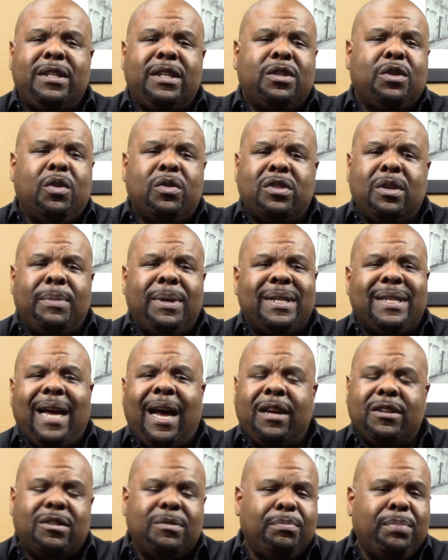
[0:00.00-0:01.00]
just go to somebody's
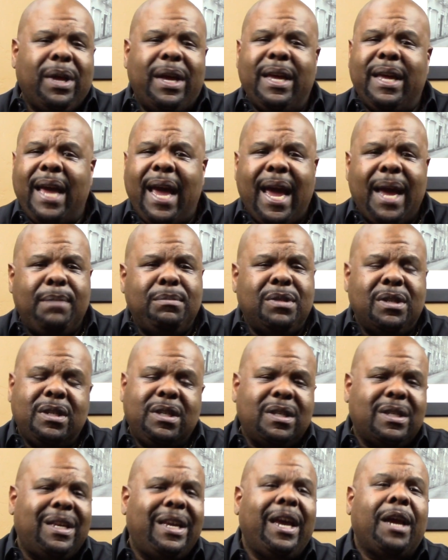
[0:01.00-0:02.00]
house and play games and
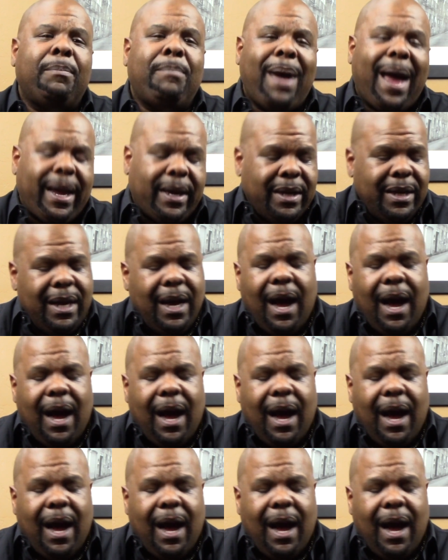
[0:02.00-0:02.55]
just kick back.